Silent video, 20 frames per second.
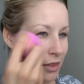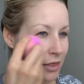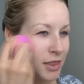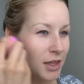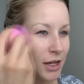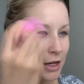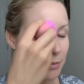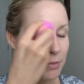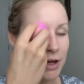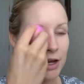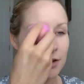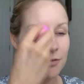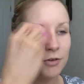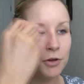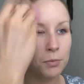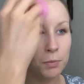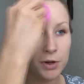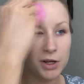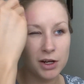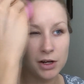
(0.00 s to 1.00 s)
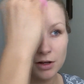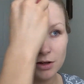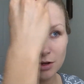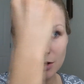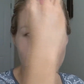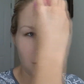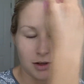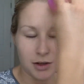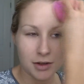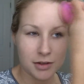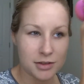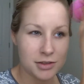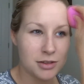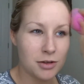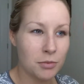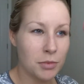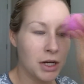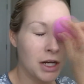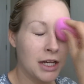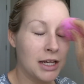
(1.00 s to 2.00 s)
think about if you put
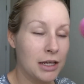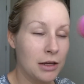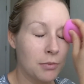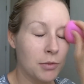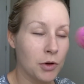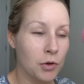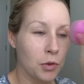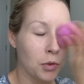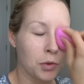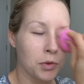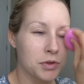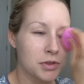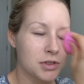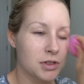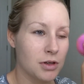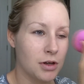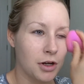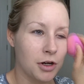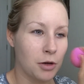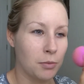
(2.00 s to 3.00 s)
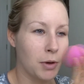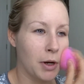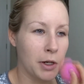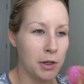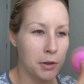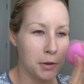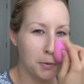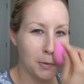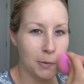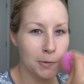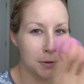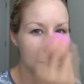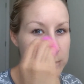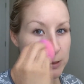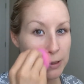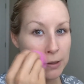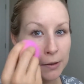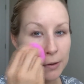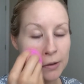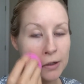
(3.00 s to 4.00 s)
so many chemicals on your body. You use
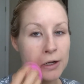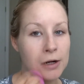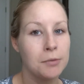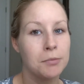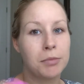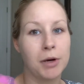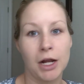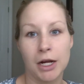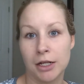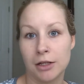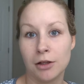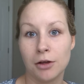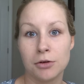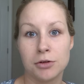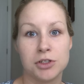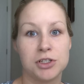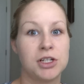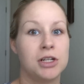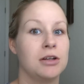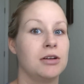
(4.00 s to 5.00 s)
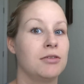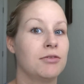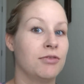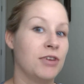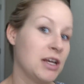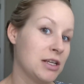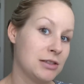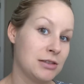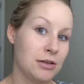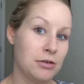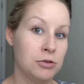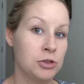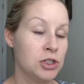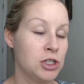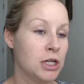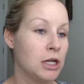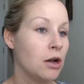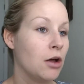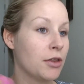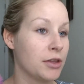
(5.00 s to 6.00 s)
your body lotion, face
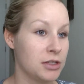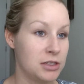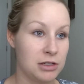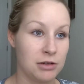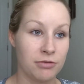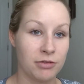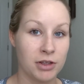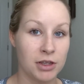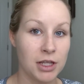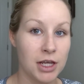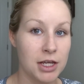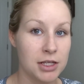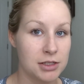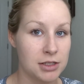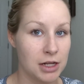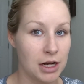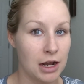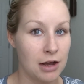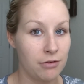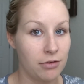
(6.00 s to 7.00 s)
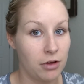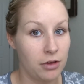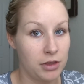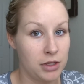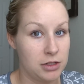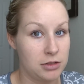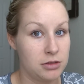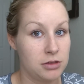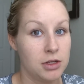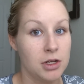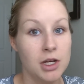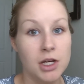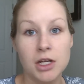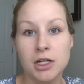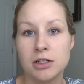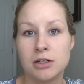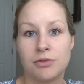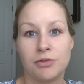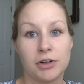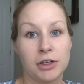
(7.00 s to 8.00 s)
lotion, all these different things that have all these
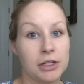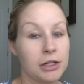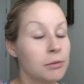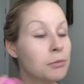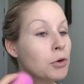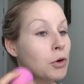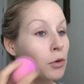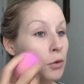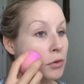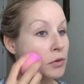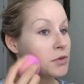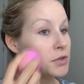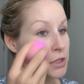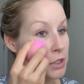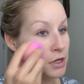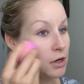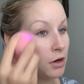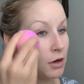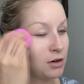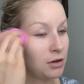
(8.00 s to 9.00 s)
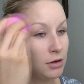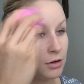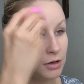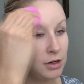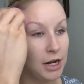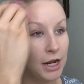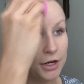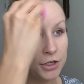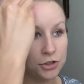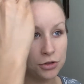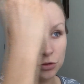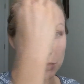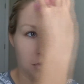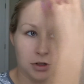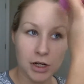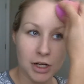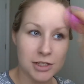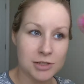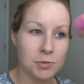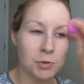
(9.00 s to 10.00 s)
different chemicals that aren't natural
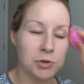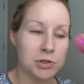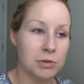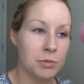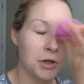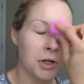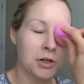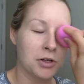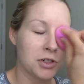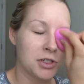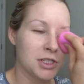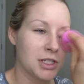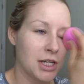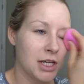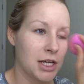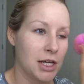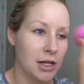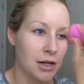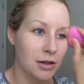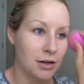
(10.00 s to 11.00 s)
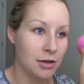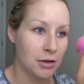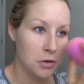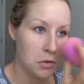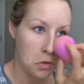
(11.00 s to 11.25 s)
and not supposed to be on your skin.